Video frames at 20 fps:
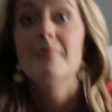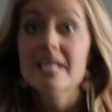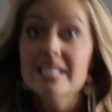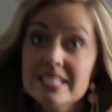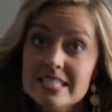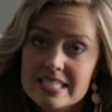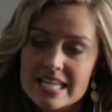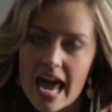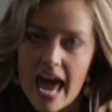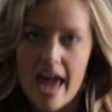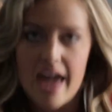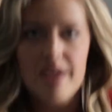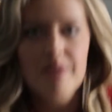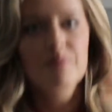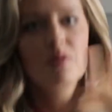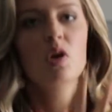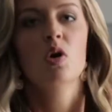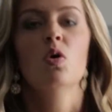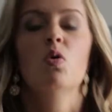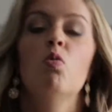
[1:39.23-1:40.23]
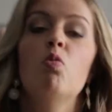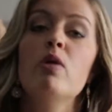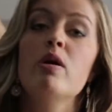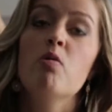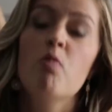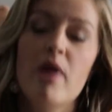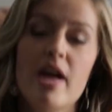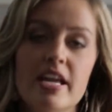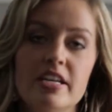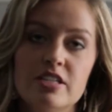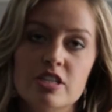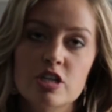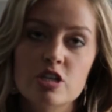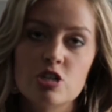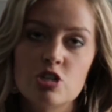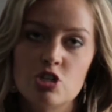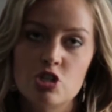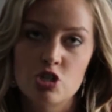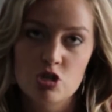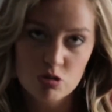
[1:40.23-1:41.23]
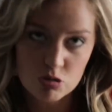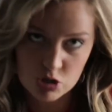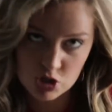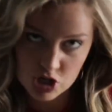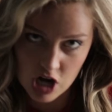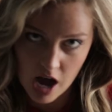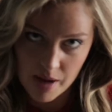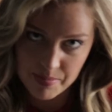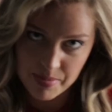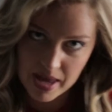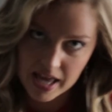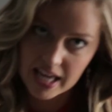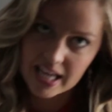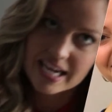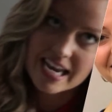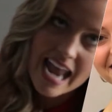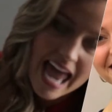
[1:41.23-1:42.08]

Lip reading: Monday, we went shoe shopping.